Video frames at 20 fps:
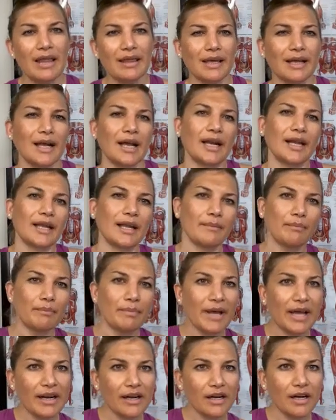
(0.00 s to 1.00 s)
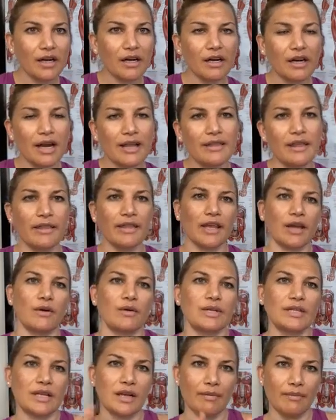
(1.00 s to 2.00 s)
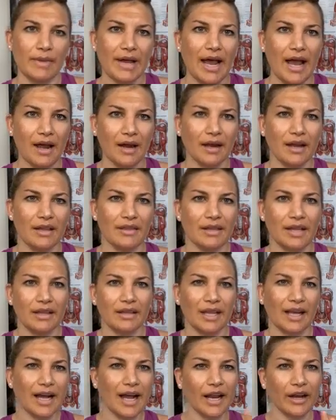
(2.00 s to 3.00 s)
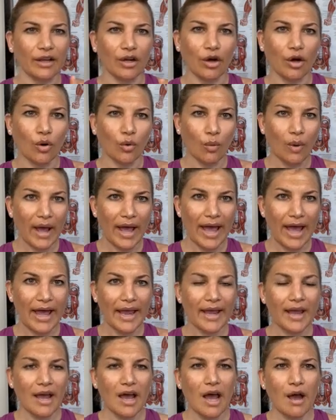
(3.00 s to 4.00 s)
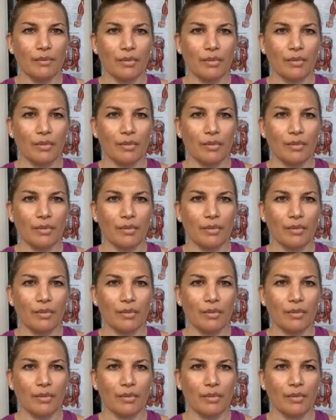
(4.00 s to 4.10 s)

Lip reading: that kind of get better, and then they always come back, and then they kind of go away,